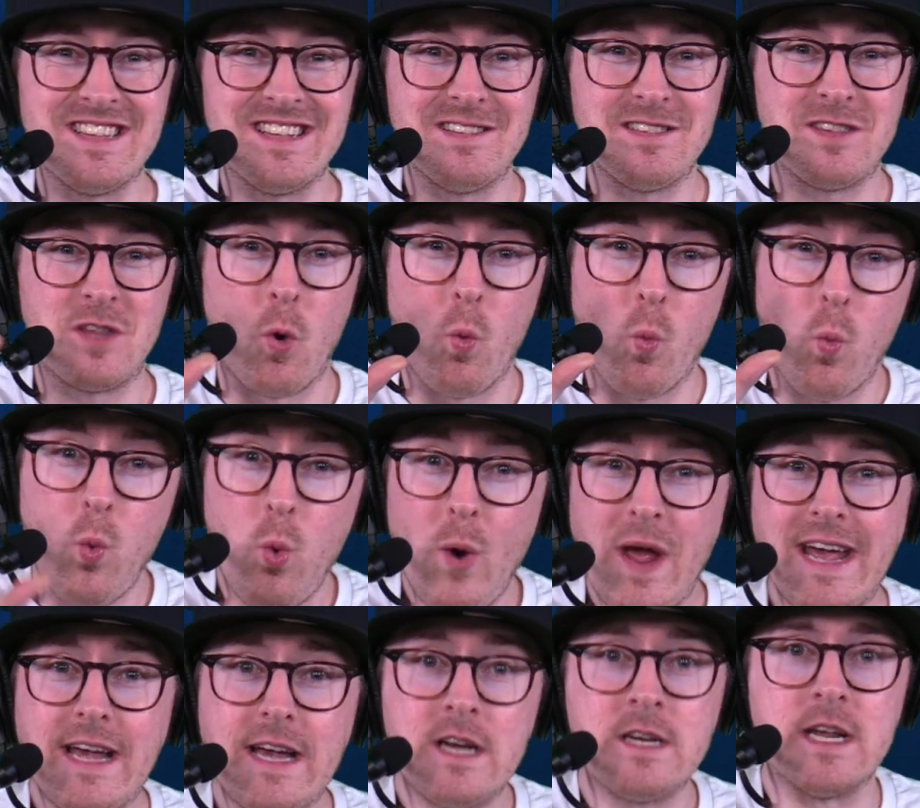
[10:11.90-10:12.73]

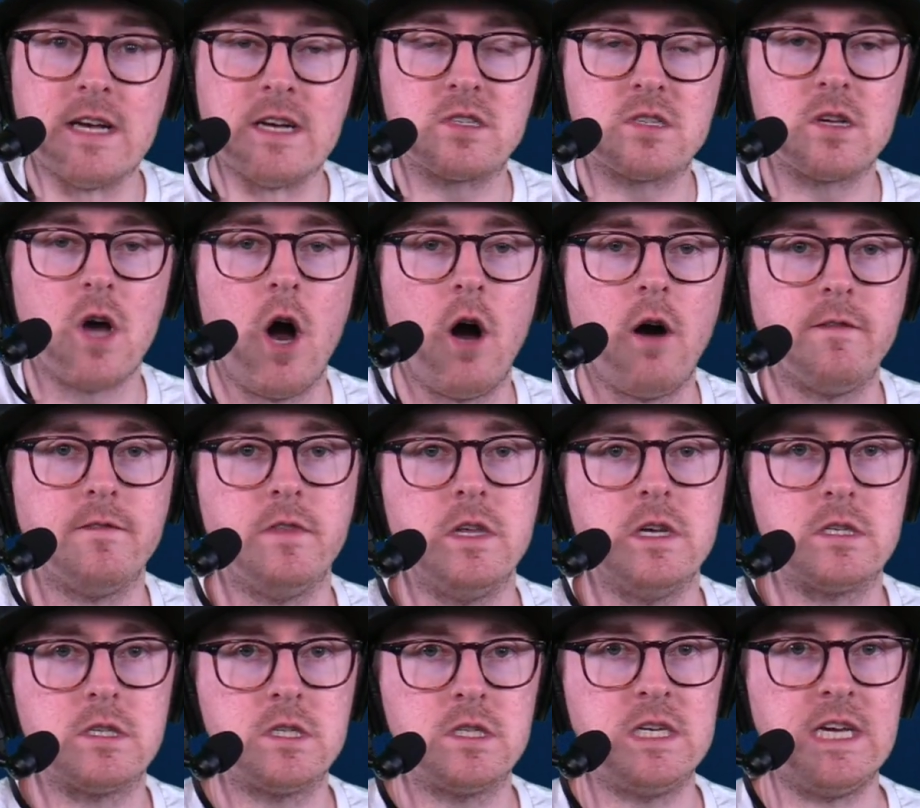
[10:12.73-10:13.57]
weakness of
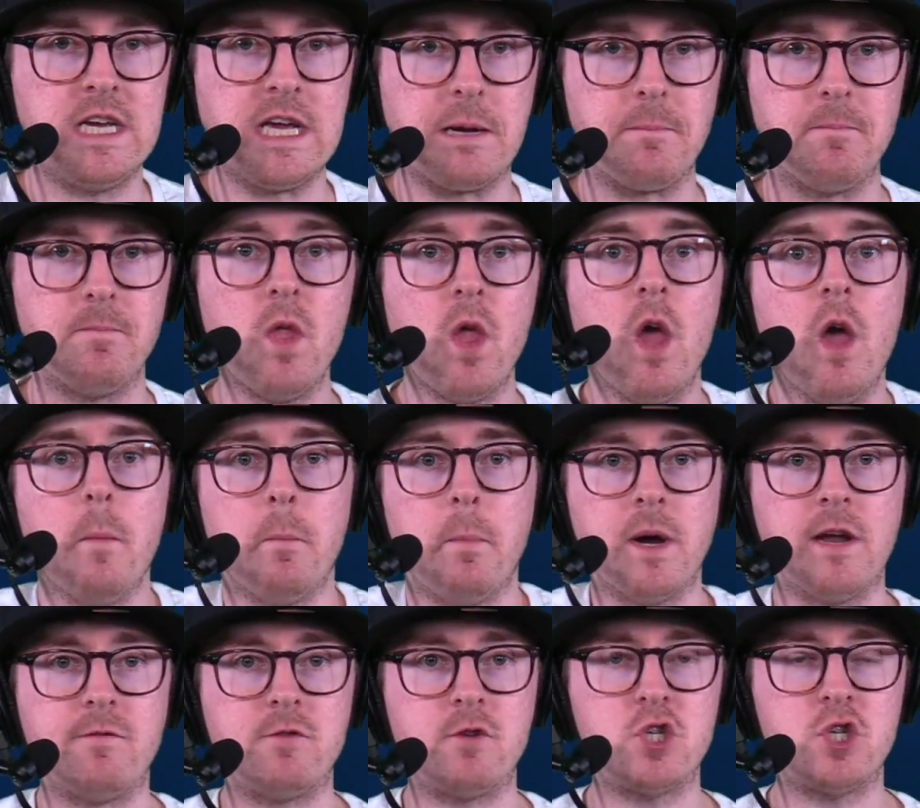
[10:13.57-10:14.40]
this team.
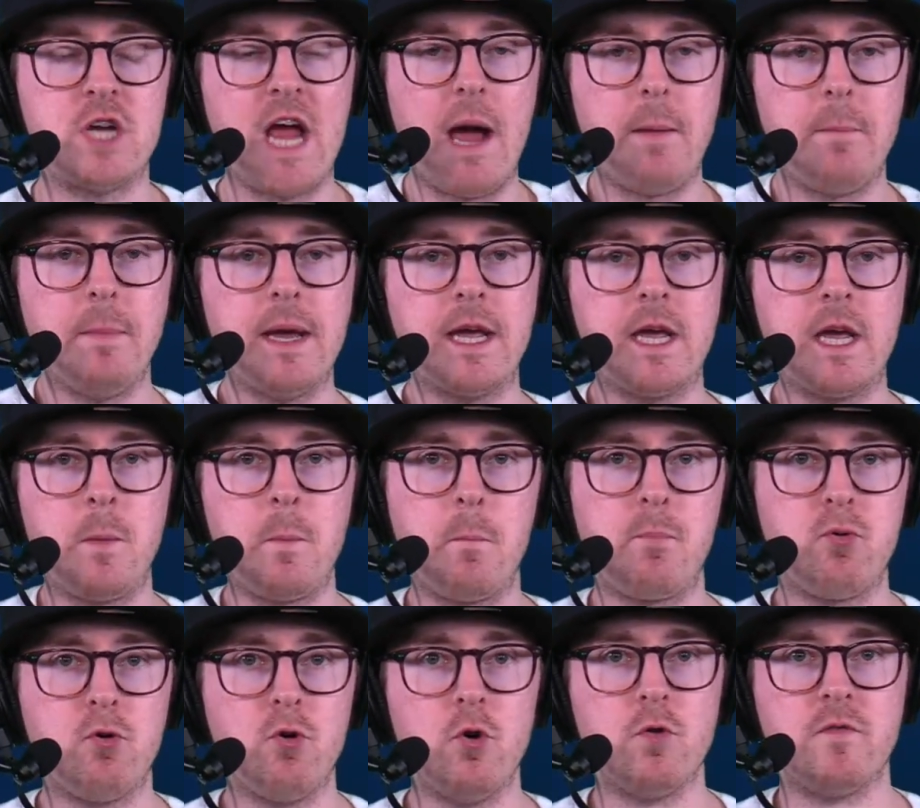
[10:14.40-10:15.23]
But if Chapman can
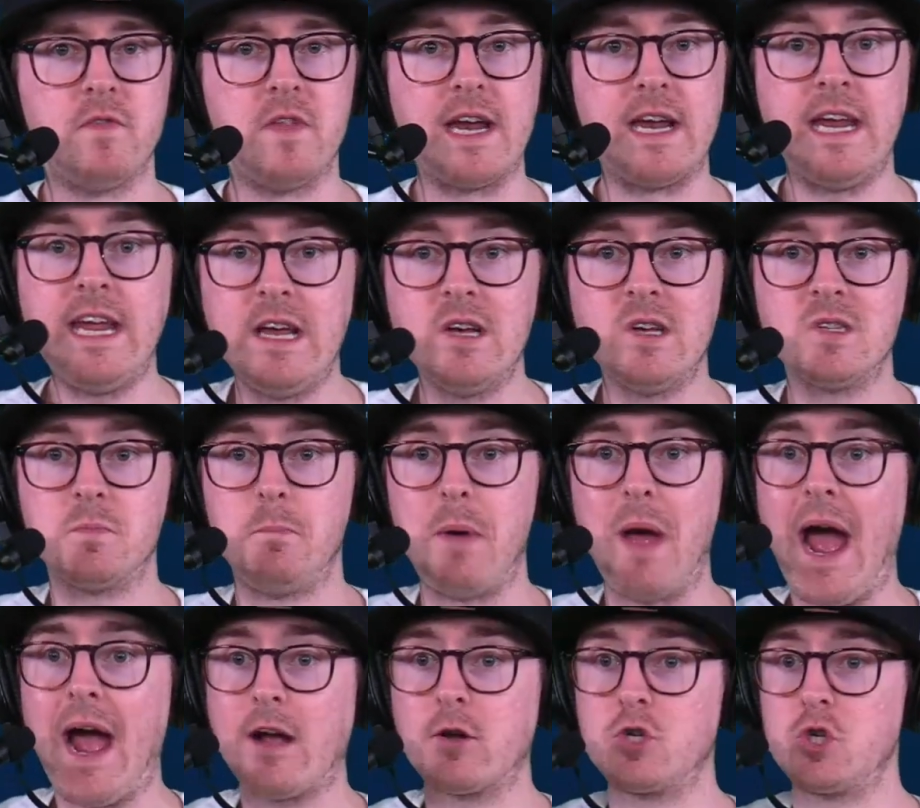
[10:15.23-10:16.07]
prove that he is
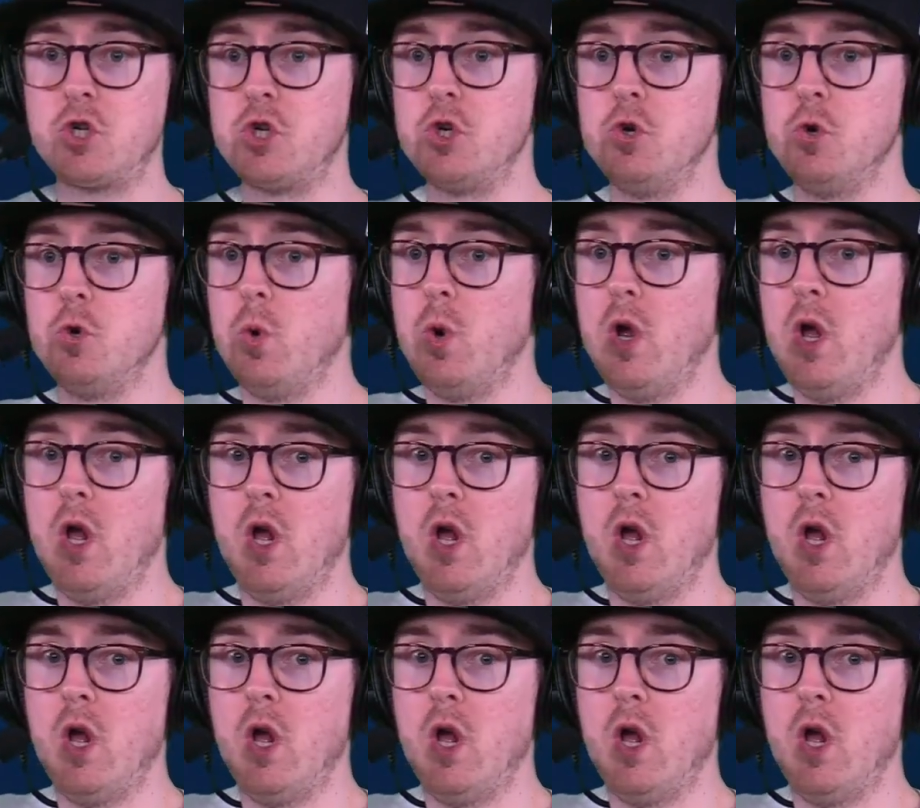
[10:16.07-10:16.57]
back to,